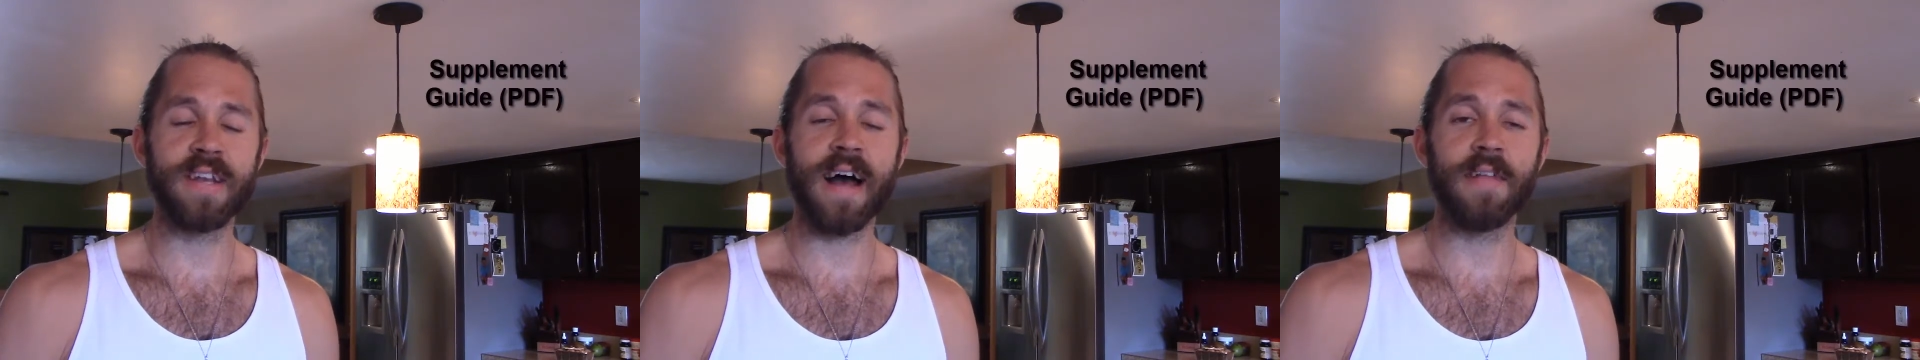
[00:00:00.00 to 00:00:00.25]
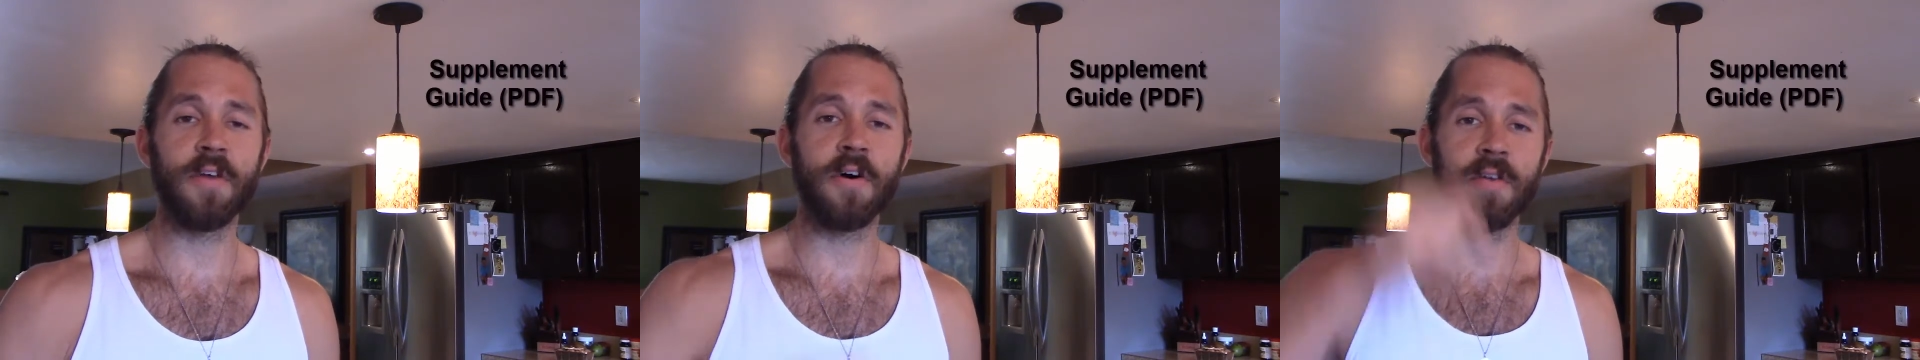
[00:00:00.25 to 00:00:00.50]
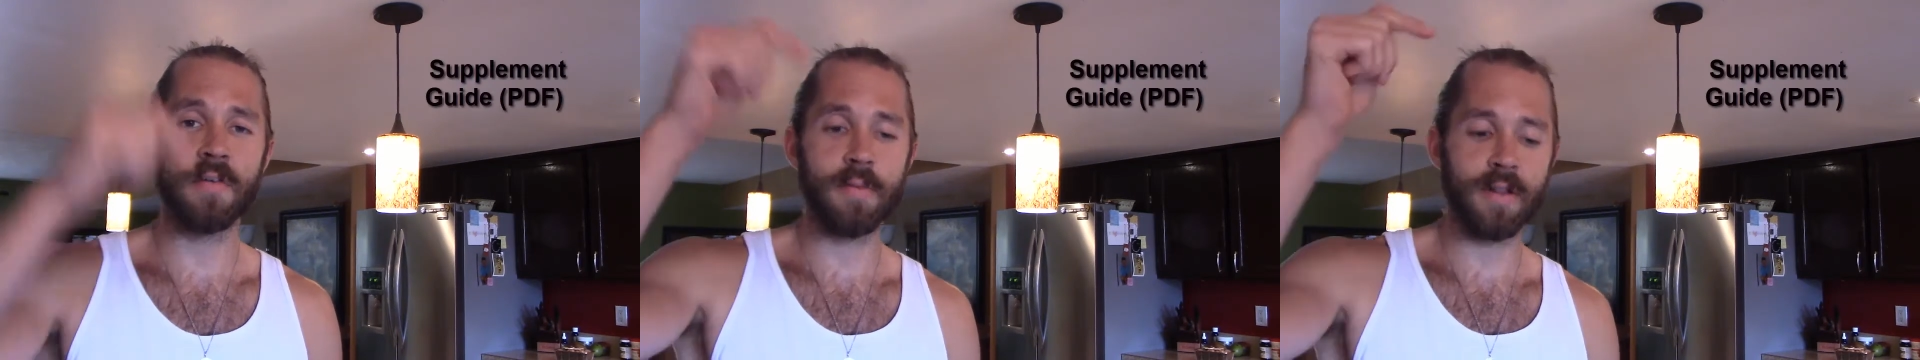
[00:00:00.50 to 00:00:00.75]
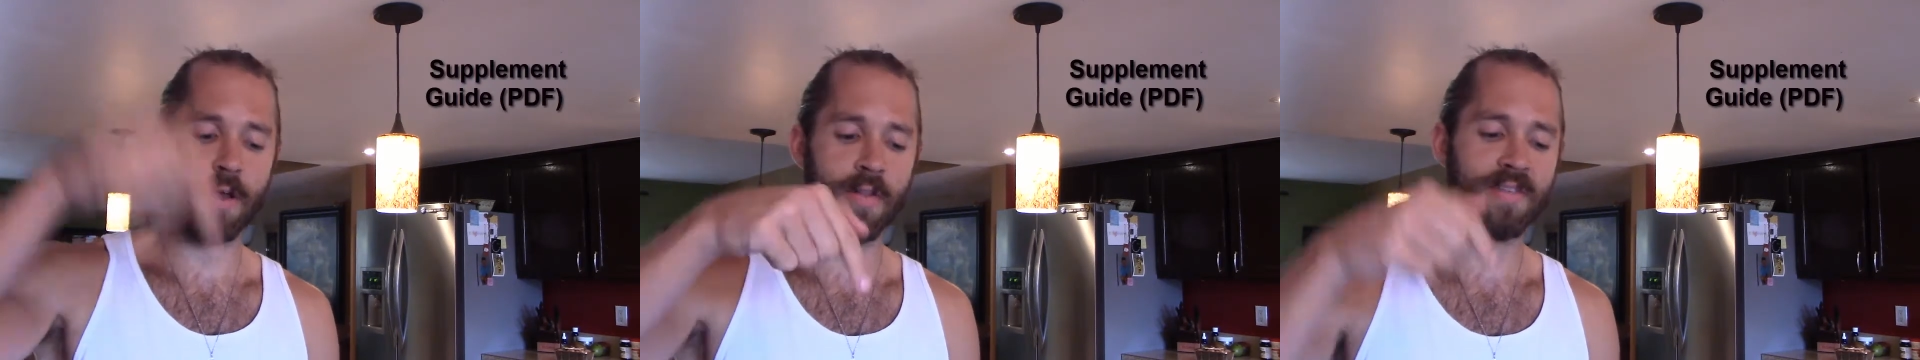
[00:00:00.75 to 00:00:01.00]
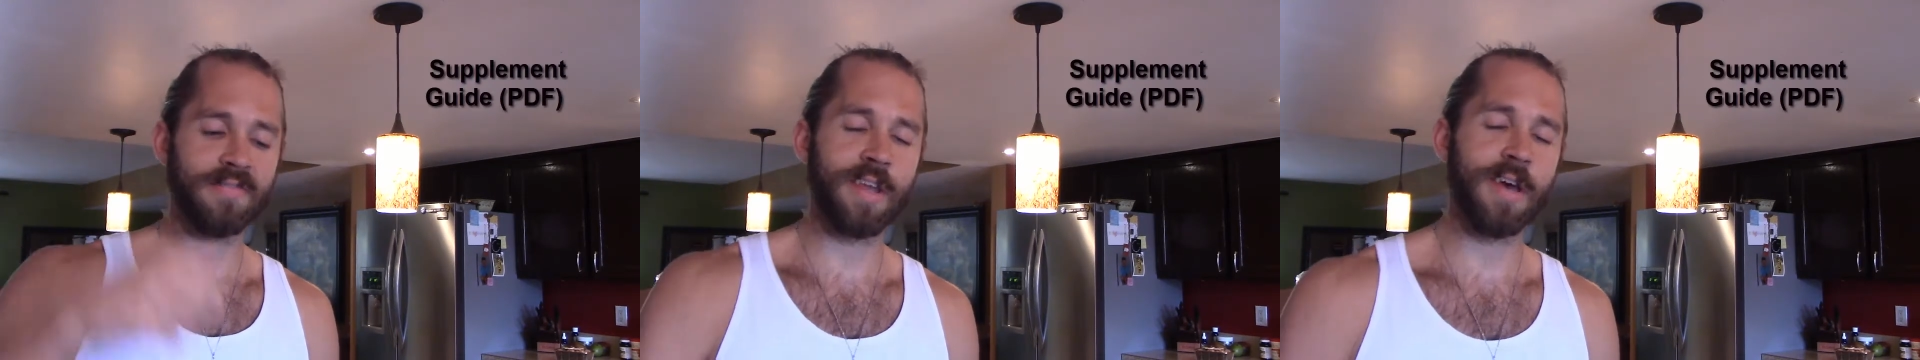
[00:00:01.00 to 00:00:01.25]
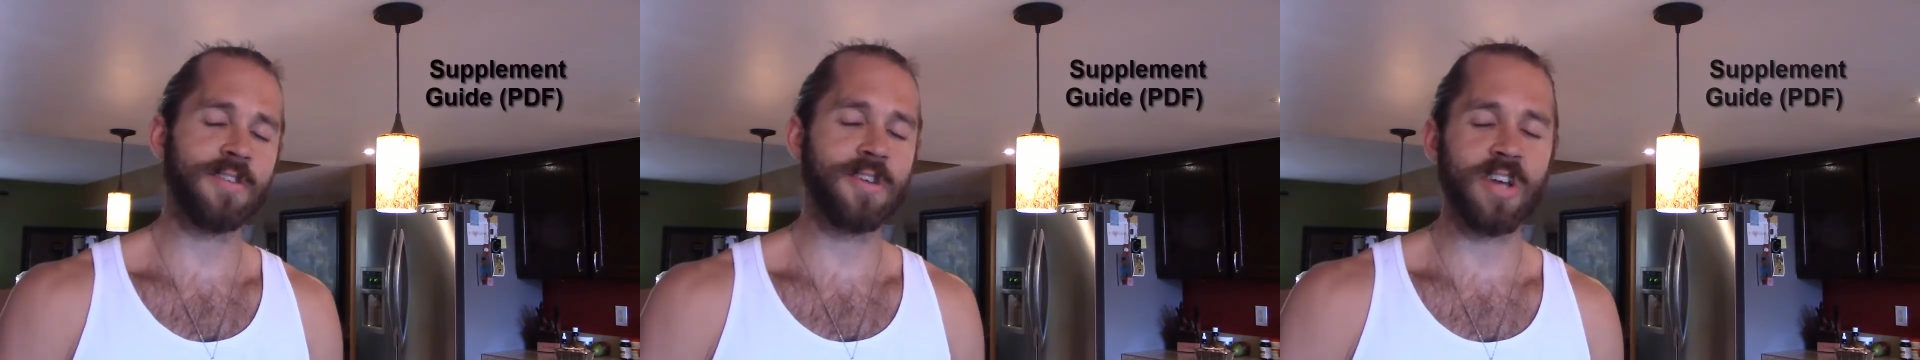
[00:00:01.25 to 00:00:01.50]
download below this
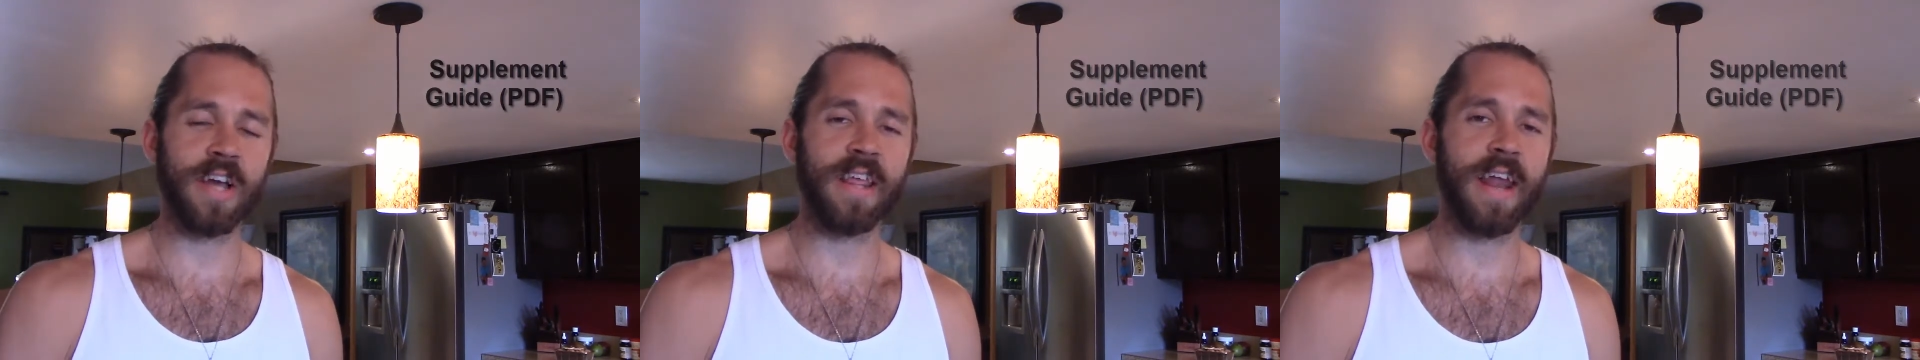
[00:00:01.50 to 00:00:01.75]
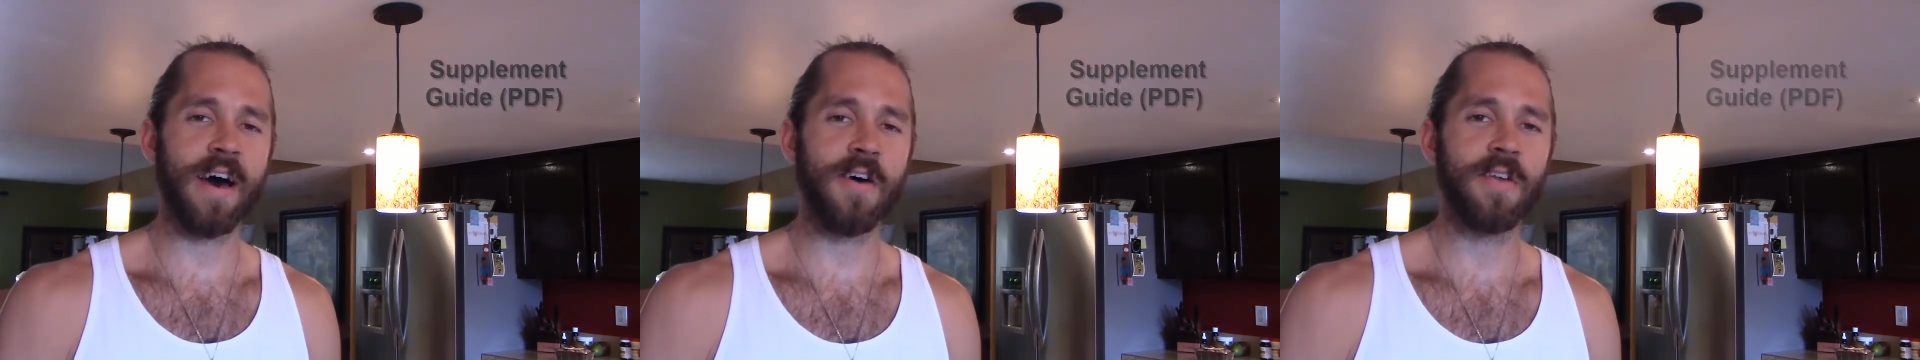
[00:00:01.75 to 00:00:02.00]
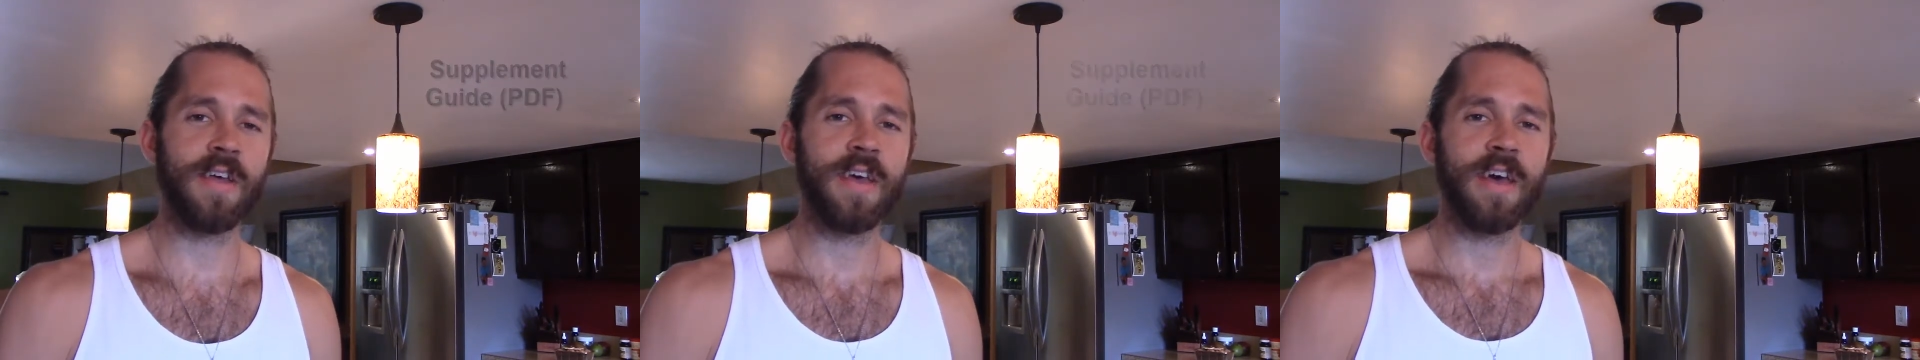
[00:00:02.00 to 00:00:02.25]
video, so check that out.